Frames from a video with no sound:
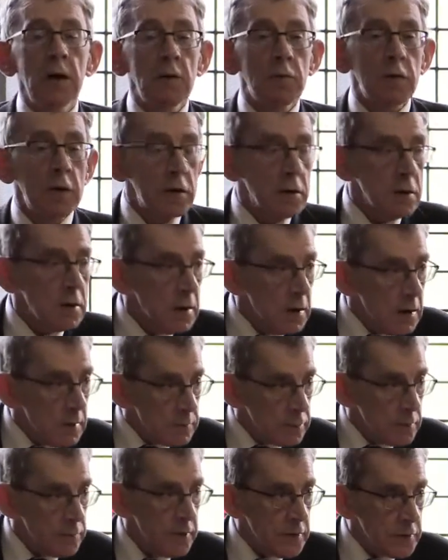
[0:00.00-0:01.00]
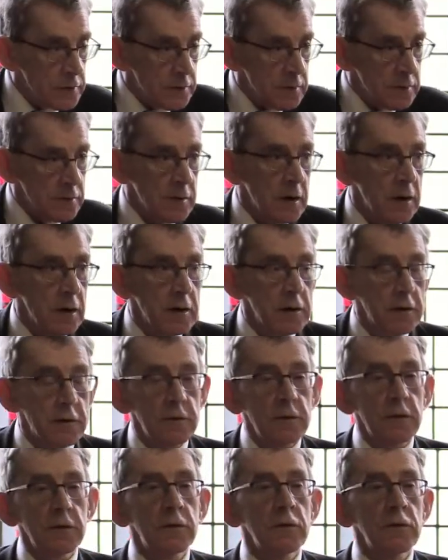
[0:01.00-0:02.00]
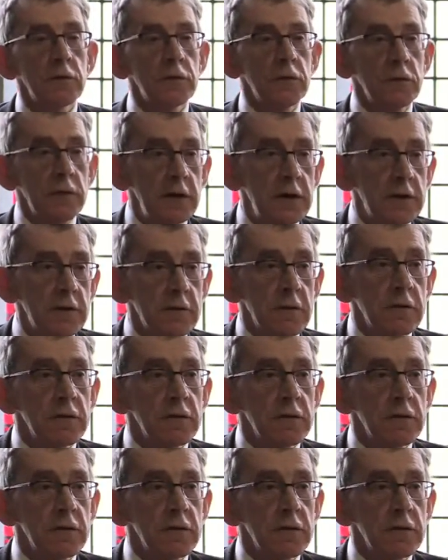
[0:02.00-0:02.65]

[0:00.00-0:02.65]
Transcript: where provision is targeted at those who need it,